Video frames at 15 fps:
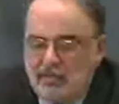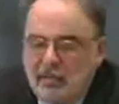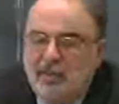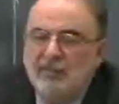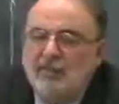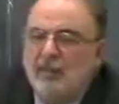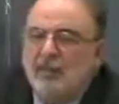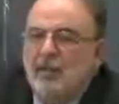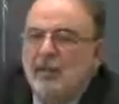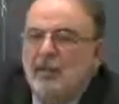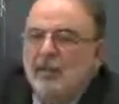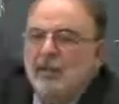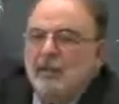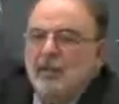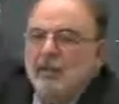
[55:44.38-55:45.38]
Even
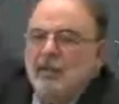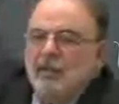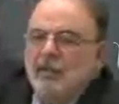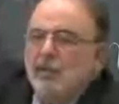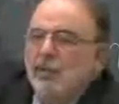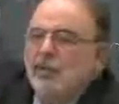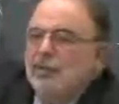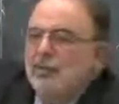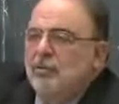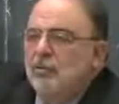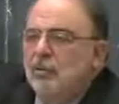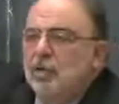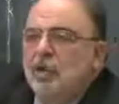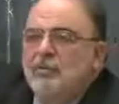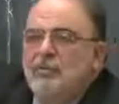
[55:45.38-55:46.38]
the prostitute who
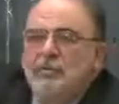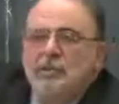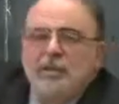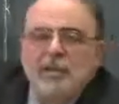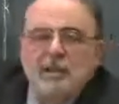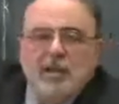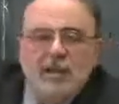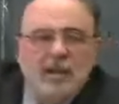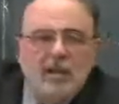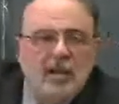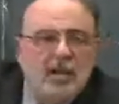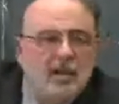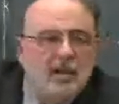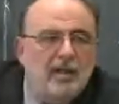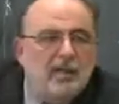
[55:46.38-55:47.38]
comes
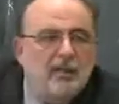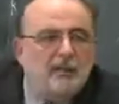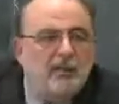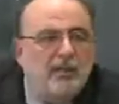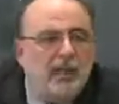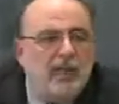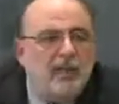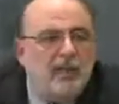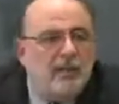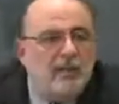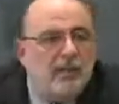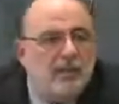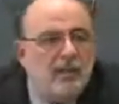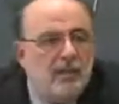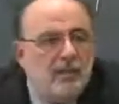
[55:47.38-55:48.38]
complaining
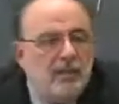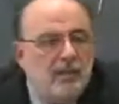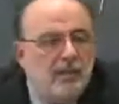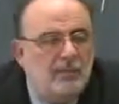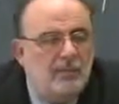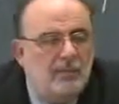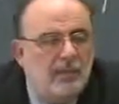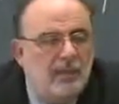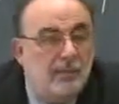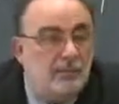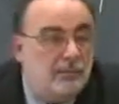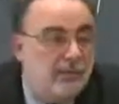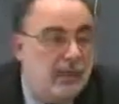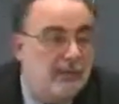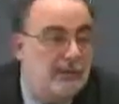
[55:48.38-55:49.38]
about her
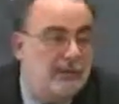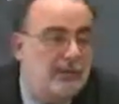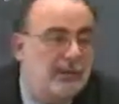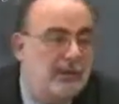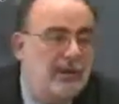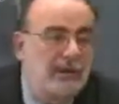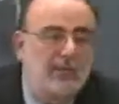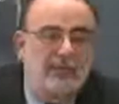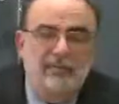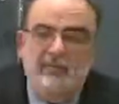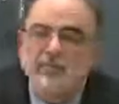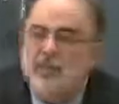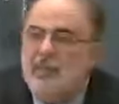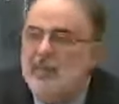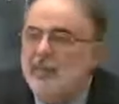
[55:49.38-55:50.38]
pimp
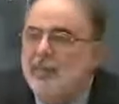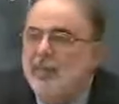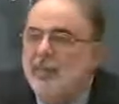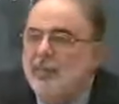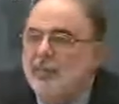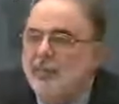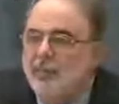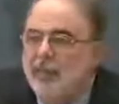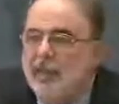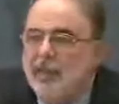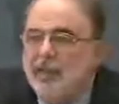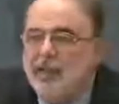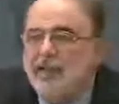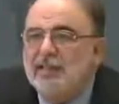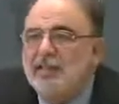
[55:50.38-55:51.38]
beating her up,
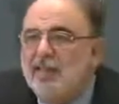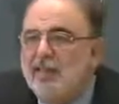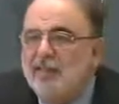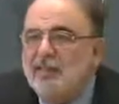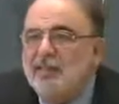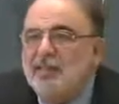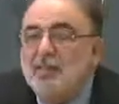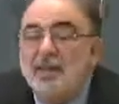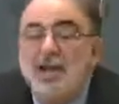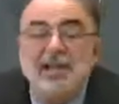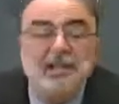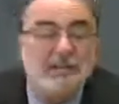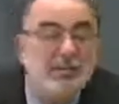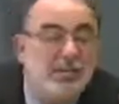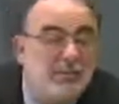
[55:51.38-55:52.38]
at the end she
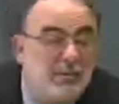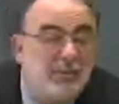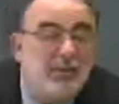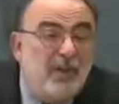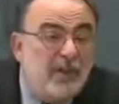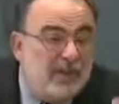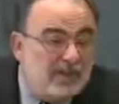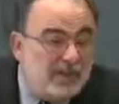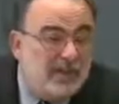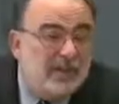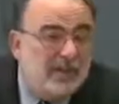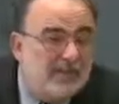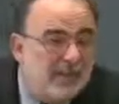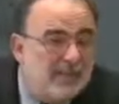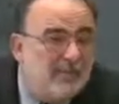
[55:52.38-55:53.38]
actually reveals
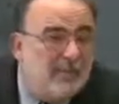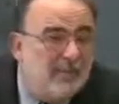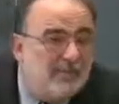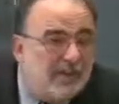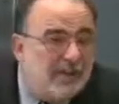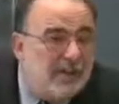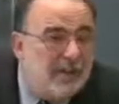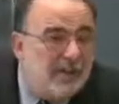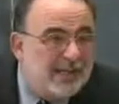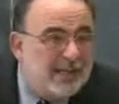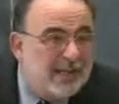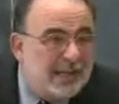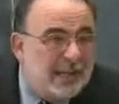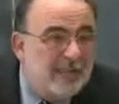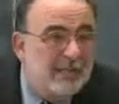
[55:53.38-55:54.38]
that it was really an
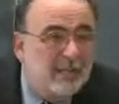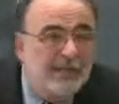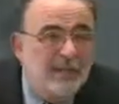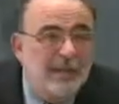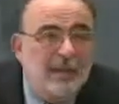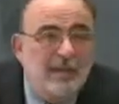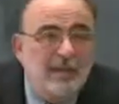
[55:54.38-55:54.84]
S&M